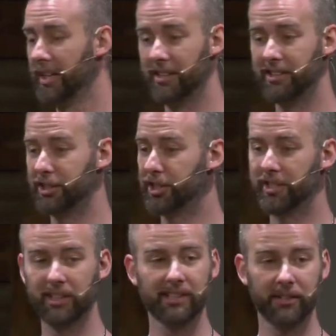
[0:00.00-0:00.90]
This is just
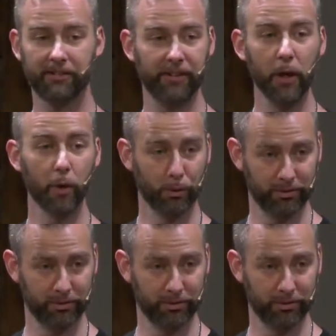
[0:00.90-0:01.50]
a list of few.